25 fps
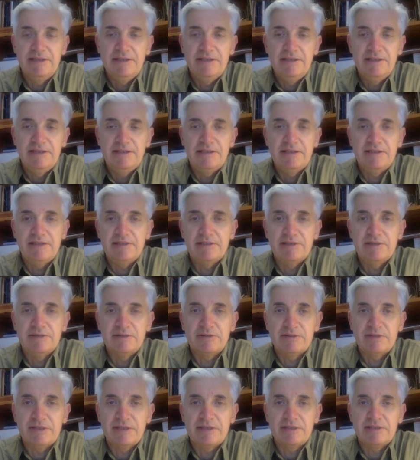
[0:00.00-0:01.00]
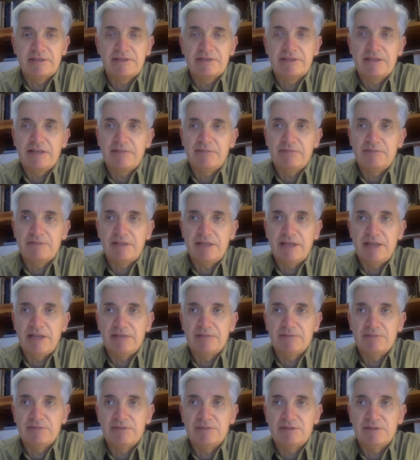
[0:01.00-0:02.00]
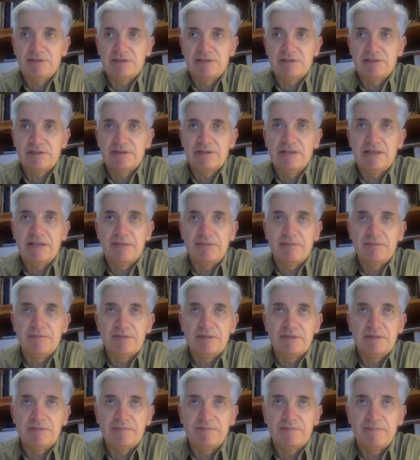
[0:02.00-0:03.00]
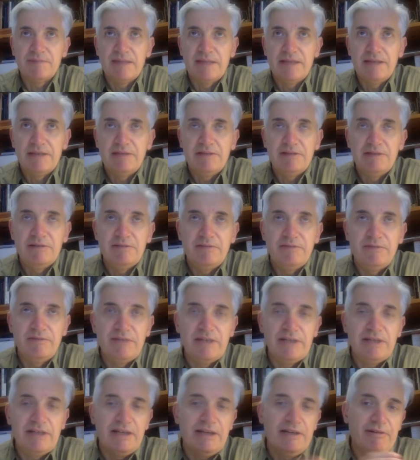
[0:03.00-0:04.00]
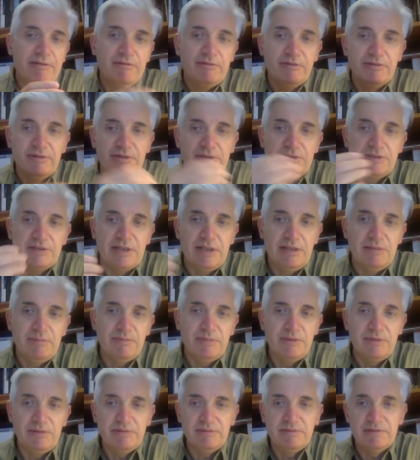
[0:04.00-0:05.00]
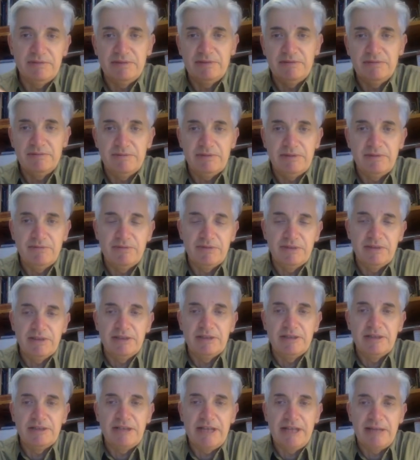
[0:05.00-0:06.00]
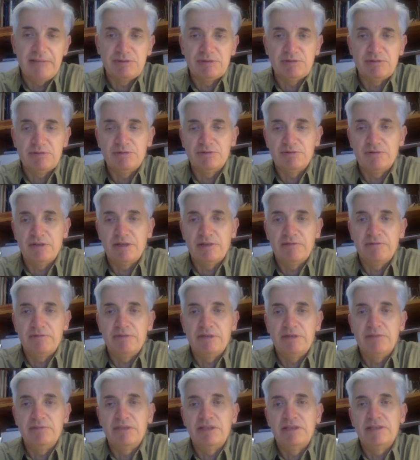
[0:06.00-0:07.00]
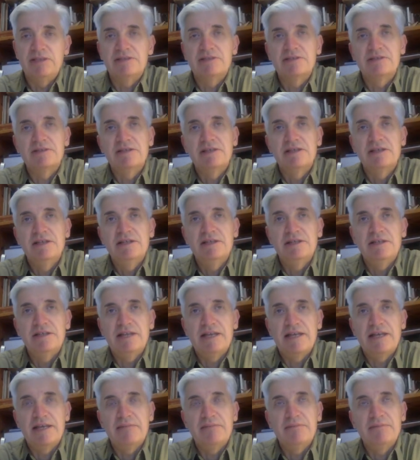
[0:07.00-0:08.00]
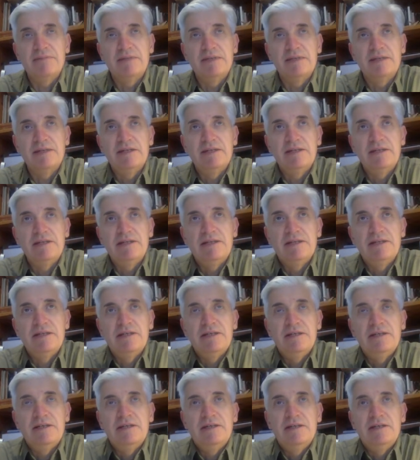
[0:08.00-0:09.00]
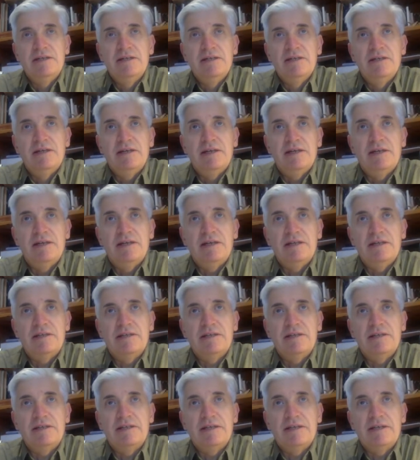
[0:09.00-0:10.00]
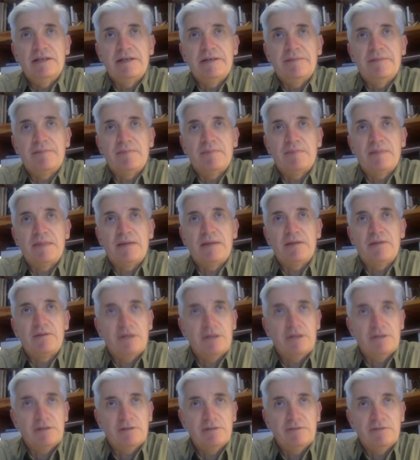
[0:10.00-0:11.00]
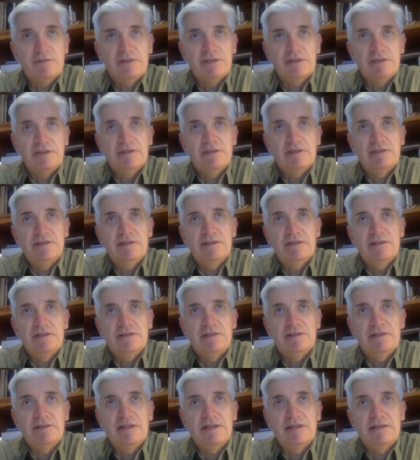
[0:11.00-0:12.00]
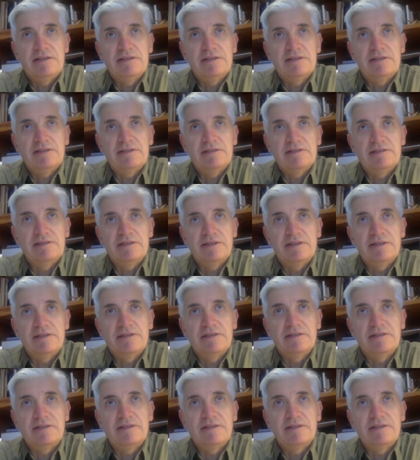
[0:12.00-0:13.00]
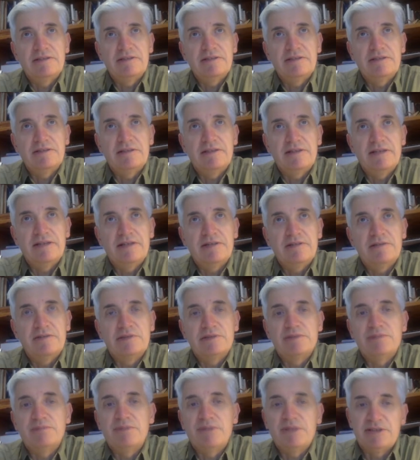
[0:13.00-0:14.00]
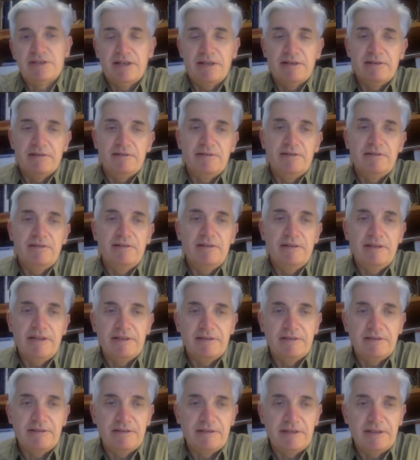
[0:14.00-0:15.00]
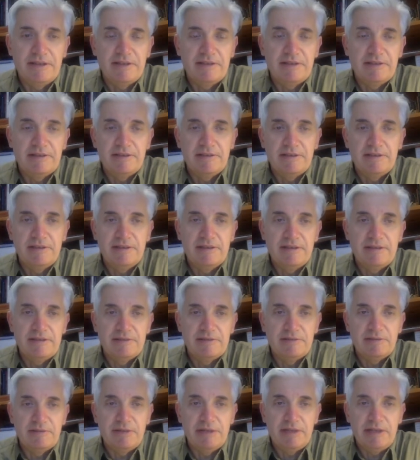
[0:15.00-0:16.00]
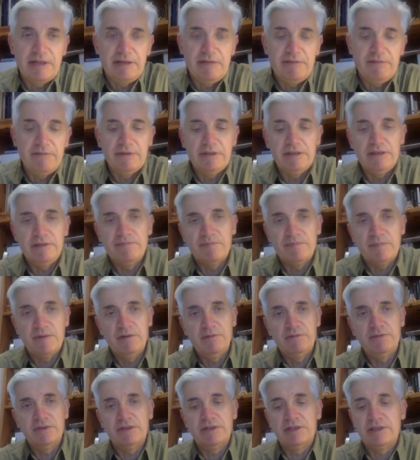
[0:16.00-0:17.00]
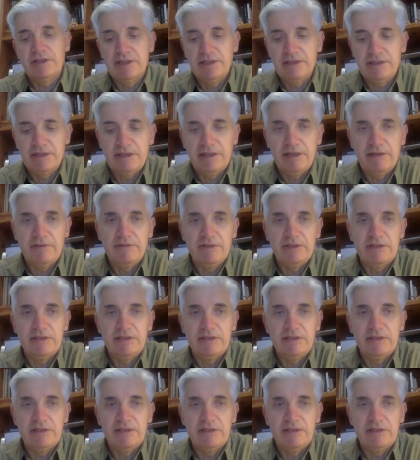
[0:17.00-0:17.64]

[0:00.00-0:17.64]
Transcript: and aristocrats, sometimes named villa, for example, different names, usually women's name. And quite often that is rendered in a kind of special lettering, as we have over here. I have an